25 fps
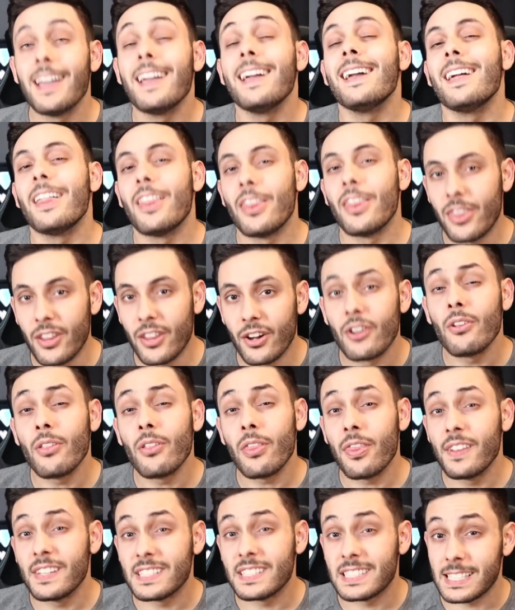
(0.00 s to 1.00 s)
They're
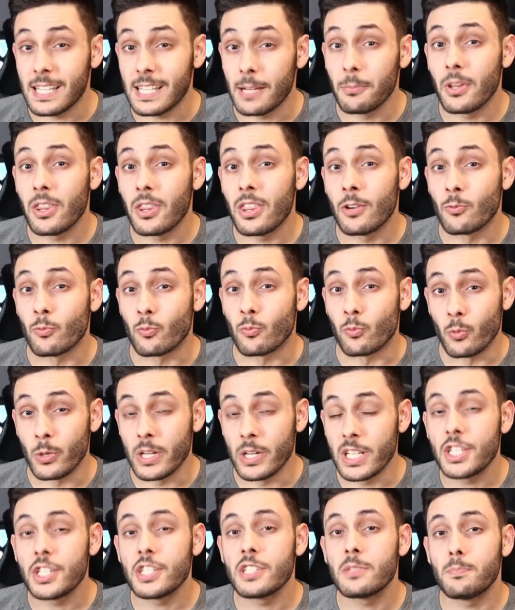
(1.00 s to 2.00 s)
some of the
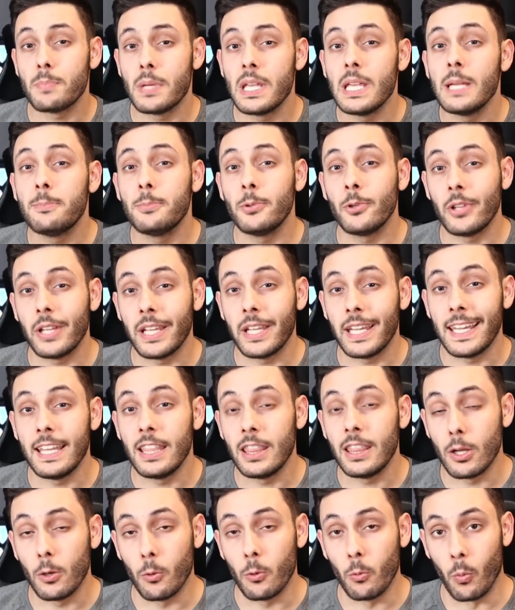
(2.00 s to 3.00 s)
richest people in the
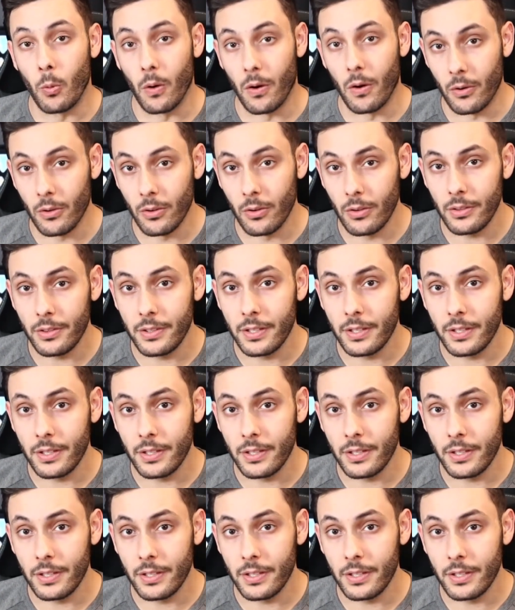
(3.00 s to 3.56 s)
world.